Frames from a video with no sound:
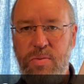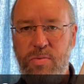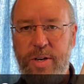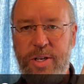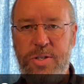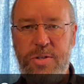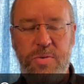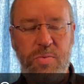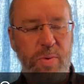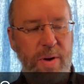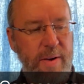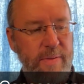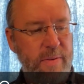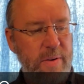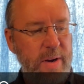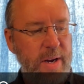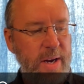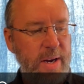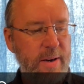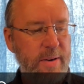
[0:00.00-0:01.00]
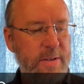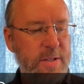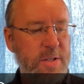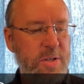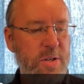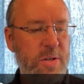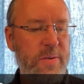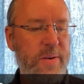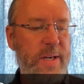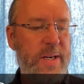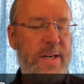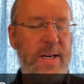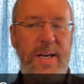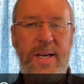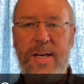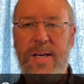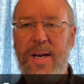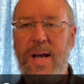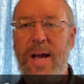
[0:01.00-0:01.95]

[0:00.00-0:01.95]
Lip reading: Richard Weaver here is doing in